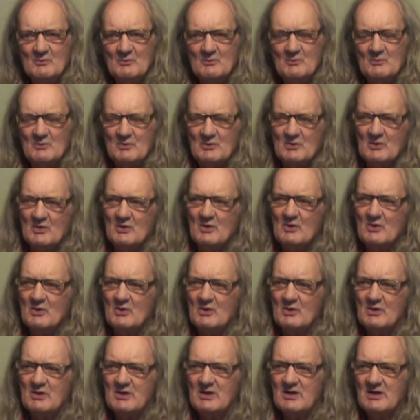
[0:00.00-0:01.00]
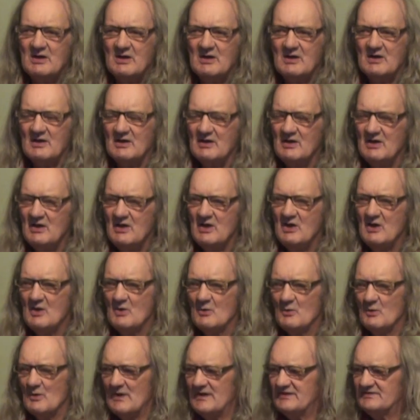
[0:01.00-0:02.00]
we're all
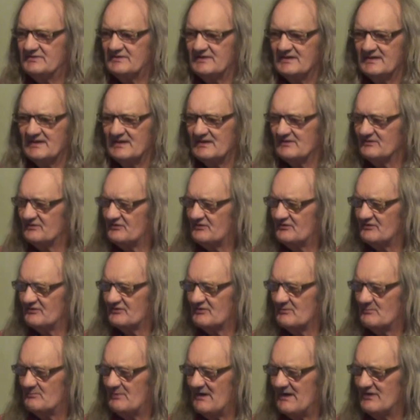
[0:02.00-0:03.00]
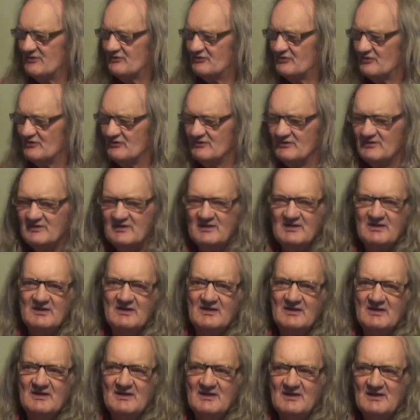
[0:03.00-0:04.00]
waiting in anticipation
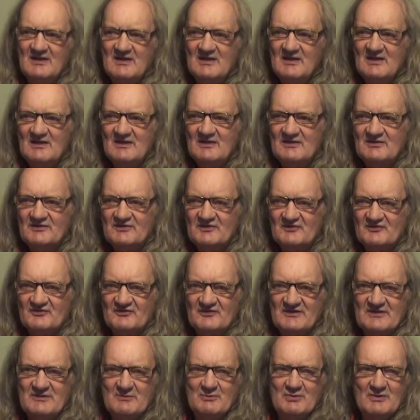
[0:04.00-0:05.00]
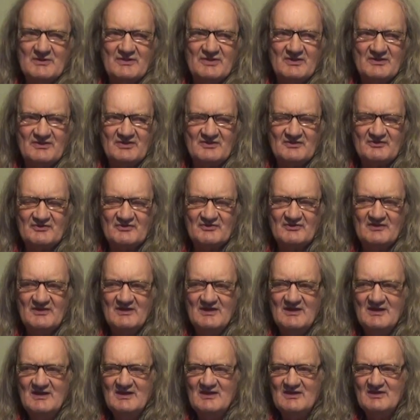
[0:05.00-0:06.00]
to see whether this
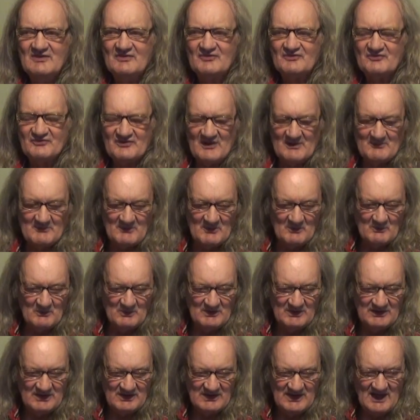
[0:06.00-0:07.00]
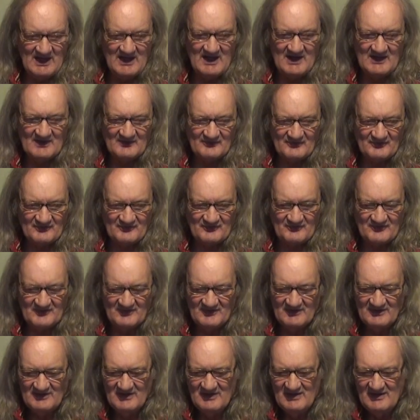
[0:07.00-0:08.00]
summer will last.
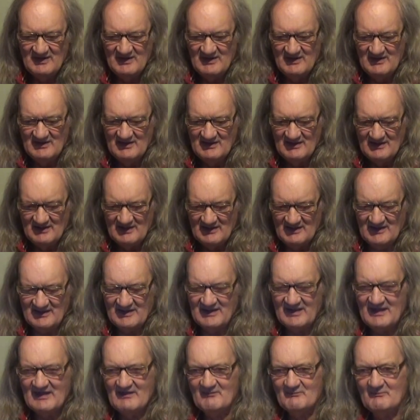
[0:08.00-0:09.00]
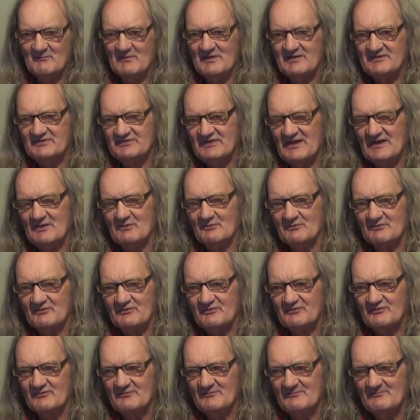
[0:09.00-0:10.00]
I have my
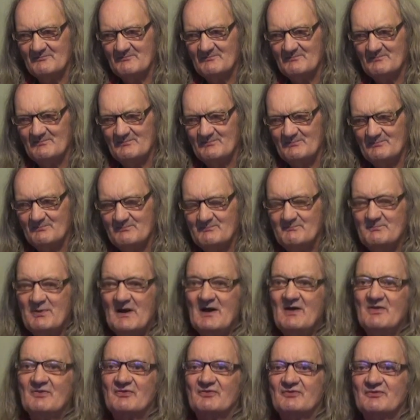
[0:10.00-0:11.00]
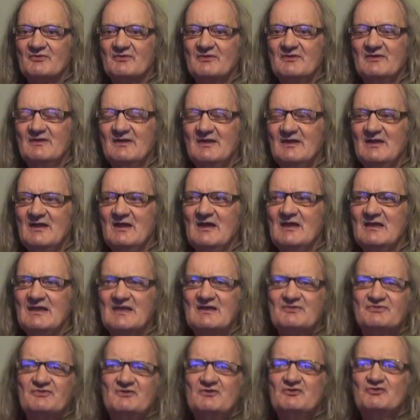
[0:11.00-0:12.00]
doubts. But
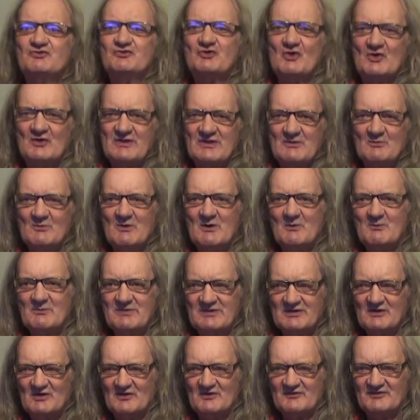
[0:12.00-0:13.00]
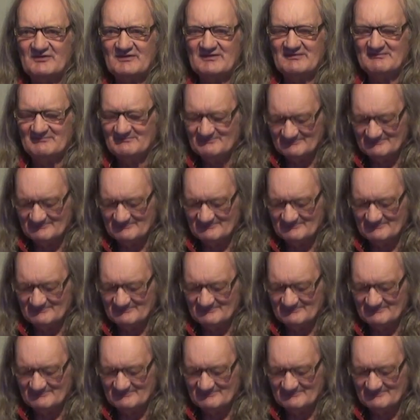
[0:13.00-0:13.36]
let's enjoy it while we got it.